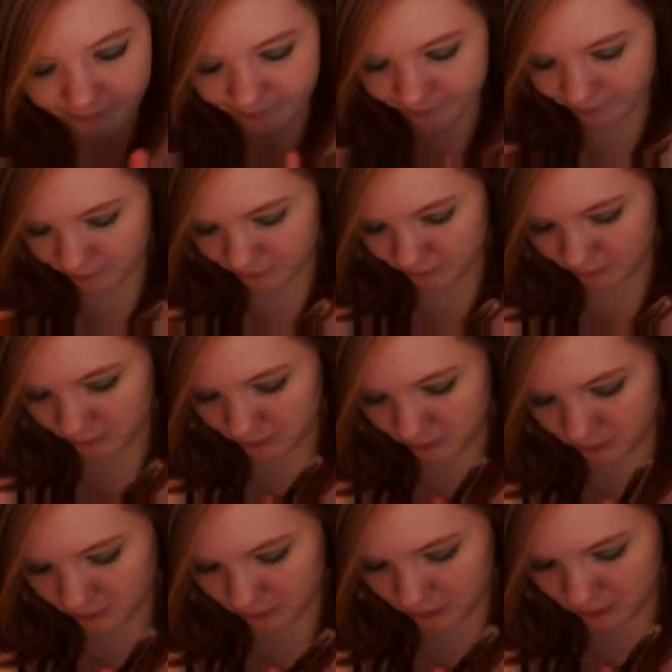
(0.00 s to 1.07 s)

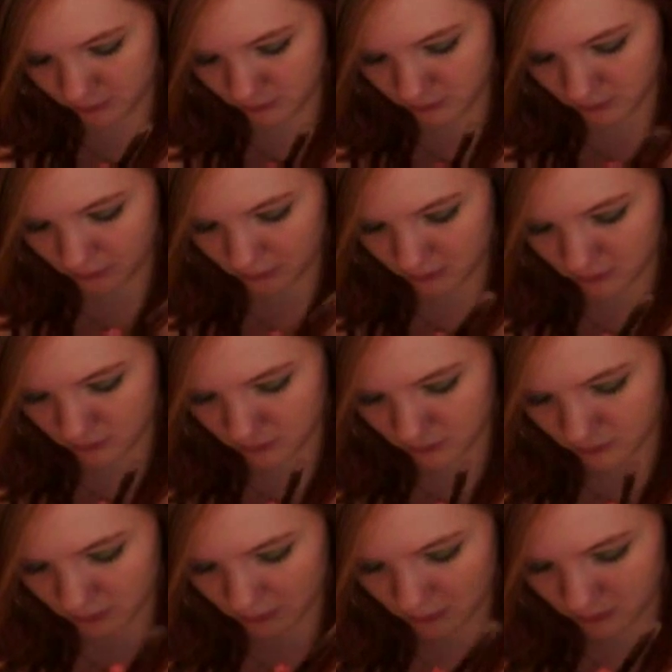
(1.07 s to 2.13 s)

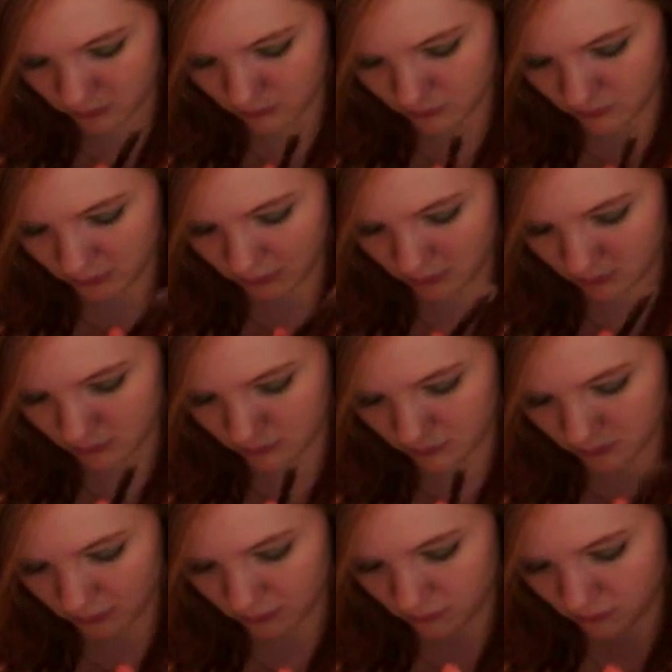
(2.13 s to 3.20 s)

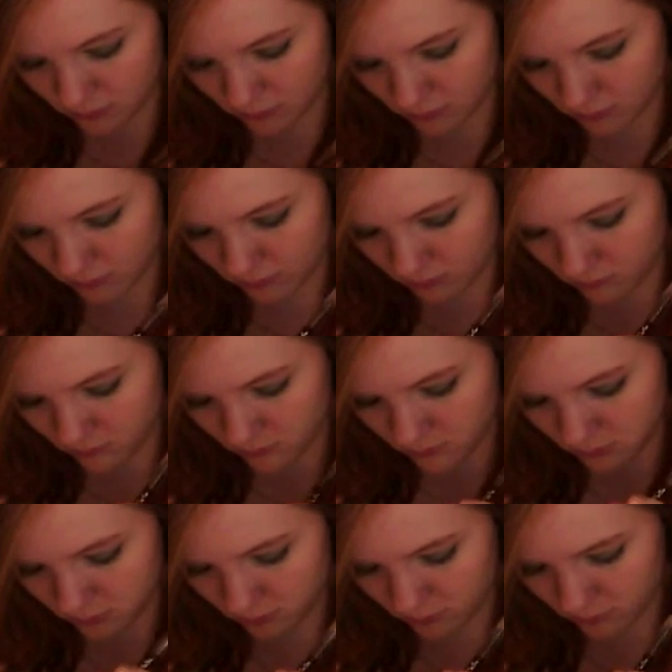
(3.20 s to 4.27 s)

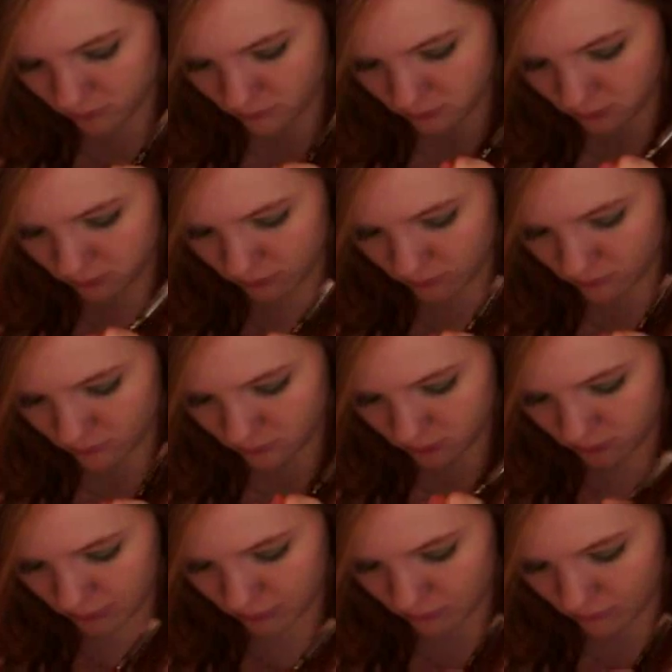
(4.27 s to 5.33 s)

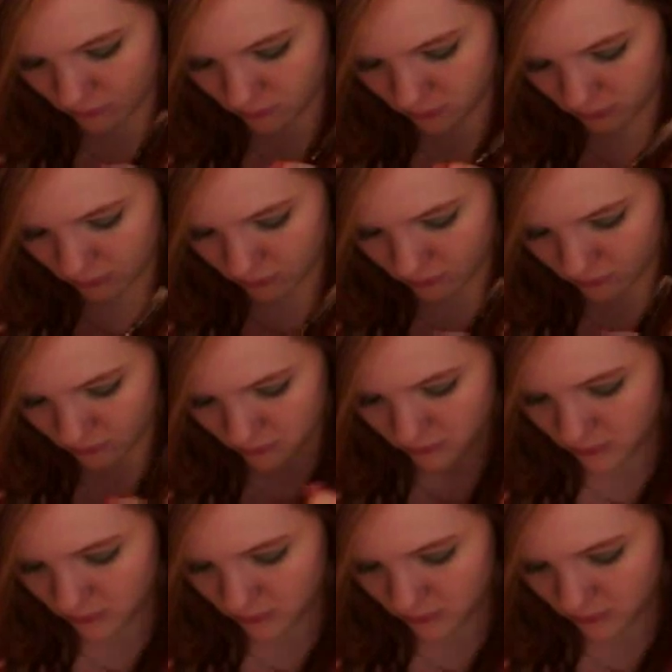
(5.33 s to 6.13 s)
(no one is talking)